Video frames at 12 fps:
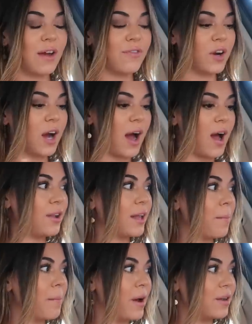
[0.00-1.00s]
I forgot how
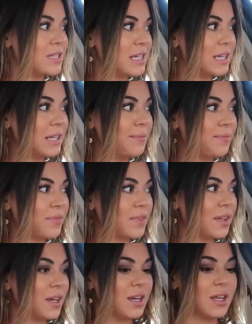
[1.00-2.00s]
like melty
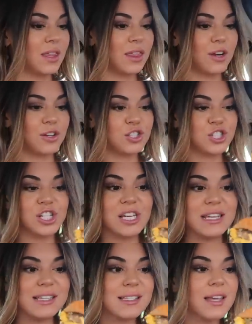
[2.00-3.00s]
their
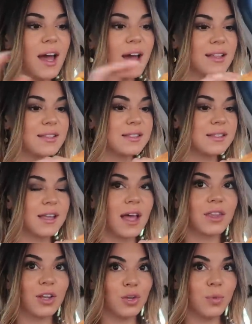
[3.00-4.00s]
cheese gets,
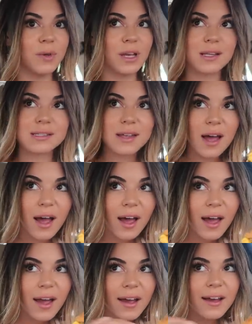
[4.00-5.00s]
and the UPS
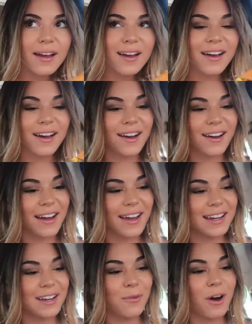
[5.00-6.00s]
guy,
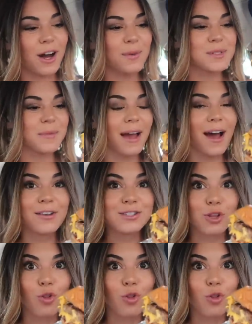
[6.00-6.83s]
okay, he didn't walk up to my house.